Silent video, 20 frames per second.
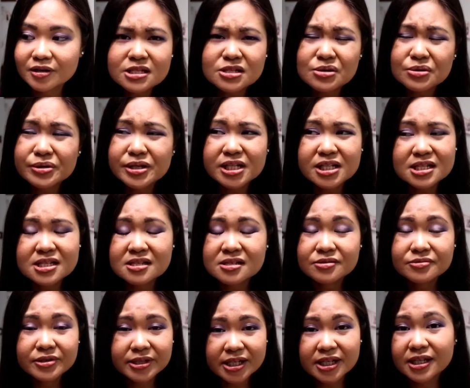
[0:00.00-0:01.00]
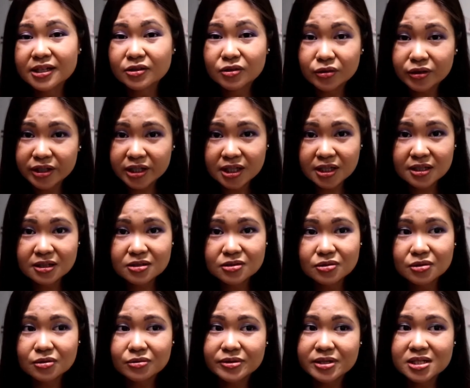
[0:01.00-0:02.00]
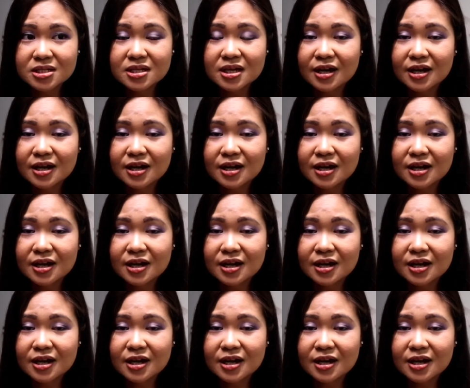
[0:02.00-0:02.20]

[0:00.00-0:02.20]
So it's really annoying to always